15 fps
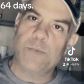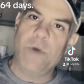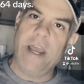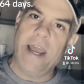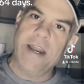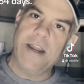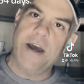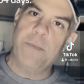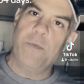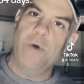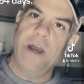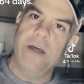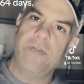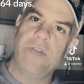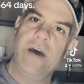we end up
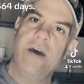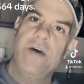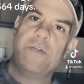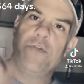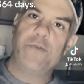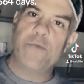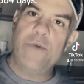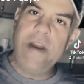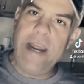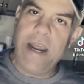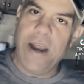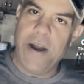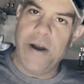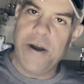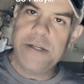with 3
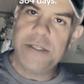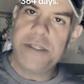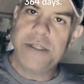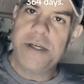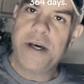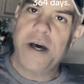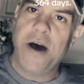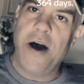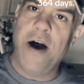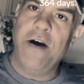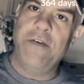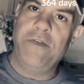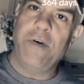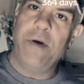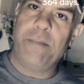years
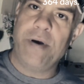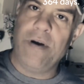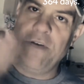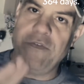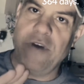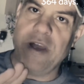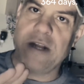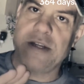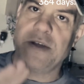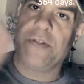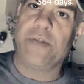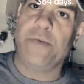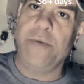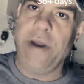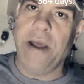of perfect
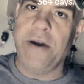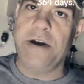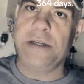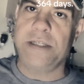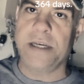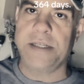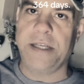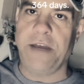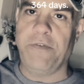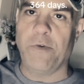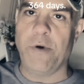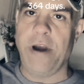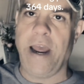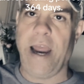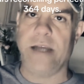
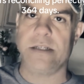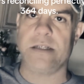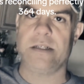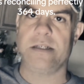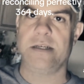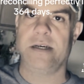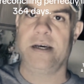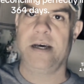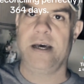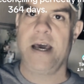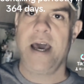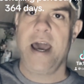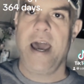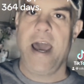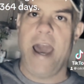364 days.
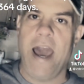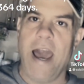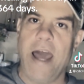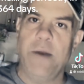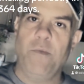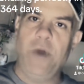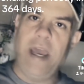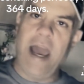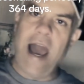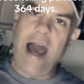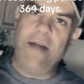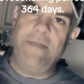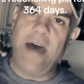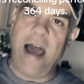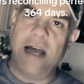And we
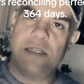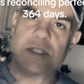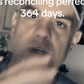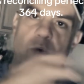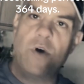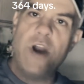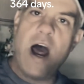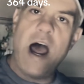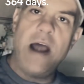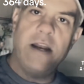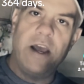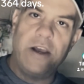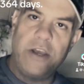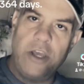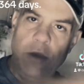add that, so we're
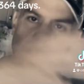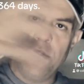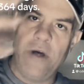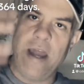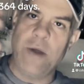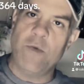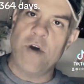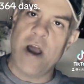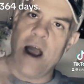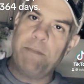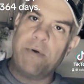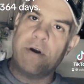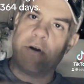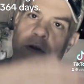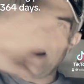not accumulating, we're
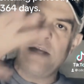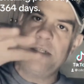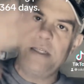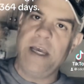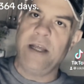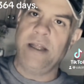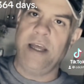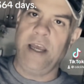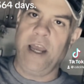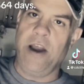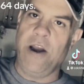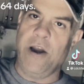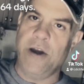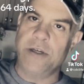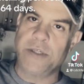not progressing the
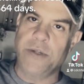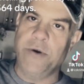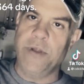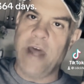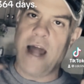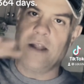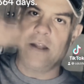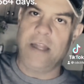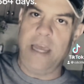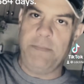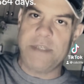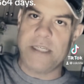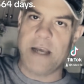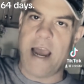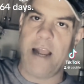years through that
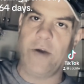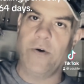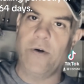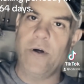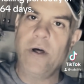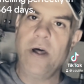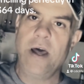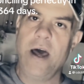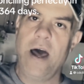leap cycle